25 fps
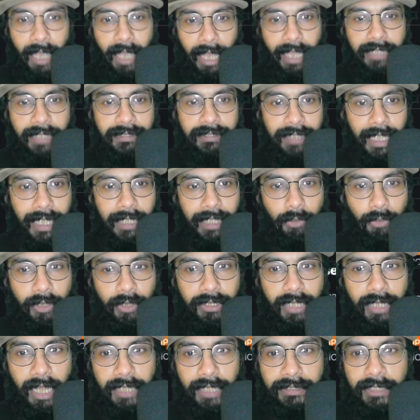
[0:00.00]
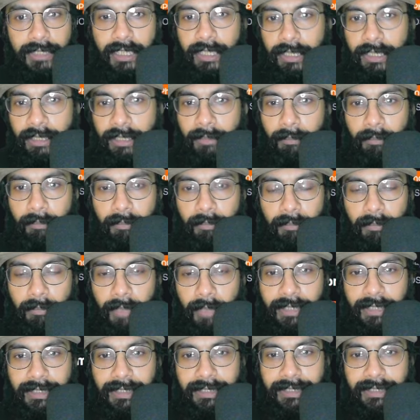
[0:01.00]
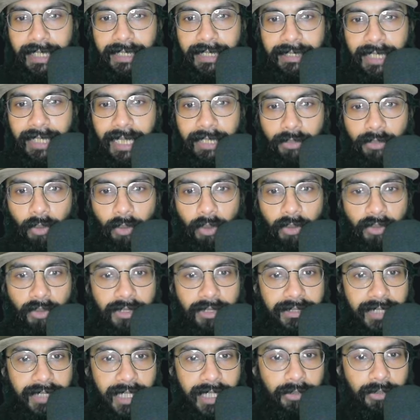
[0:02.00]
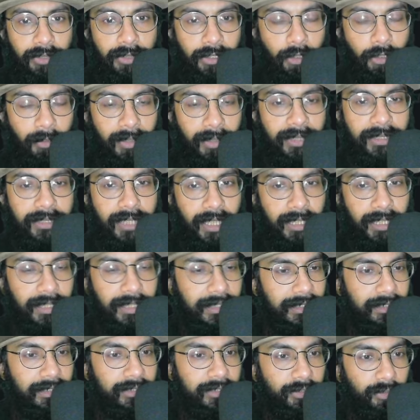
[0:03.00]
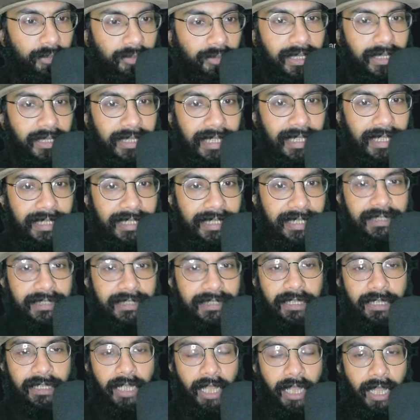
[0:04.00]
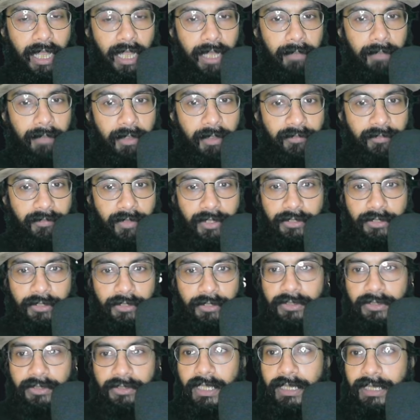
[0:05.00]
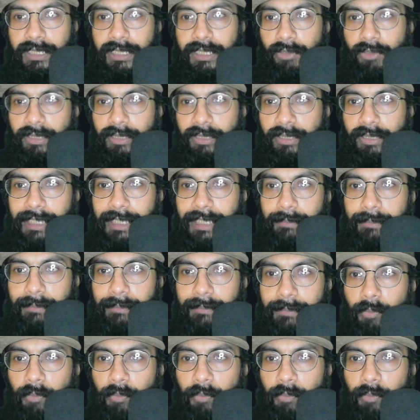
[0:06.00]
as Android guys. As I said that, always try to recommend the, uh, use the latest uh, versions. Now let's move